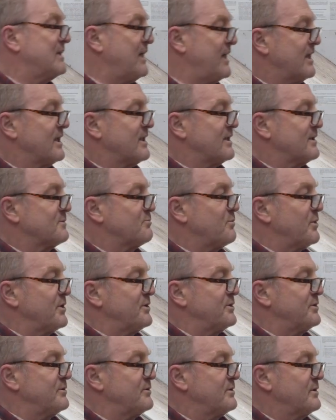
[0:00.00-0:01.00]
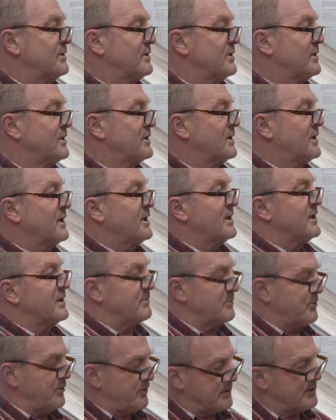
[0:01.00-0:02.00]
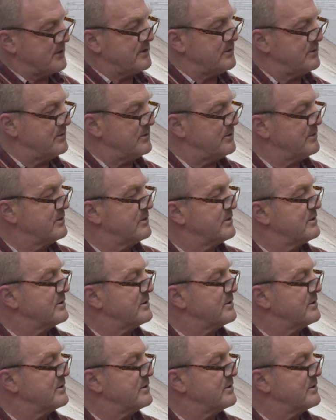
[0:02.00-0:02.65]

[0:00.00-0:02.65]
take this balloon, I'm going to